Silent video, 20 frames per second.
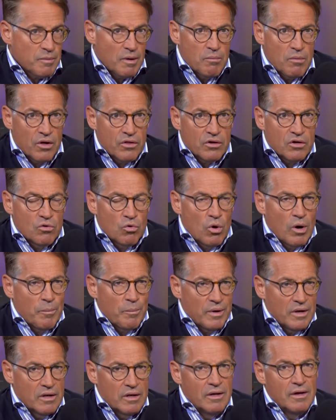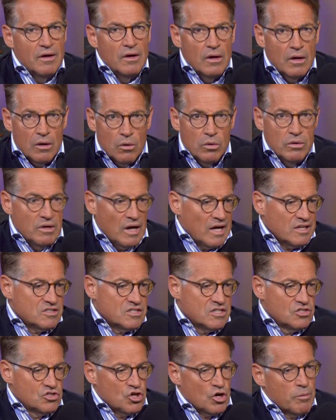My mother grew up in
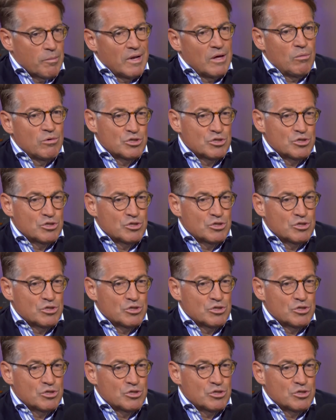Nazi Germany,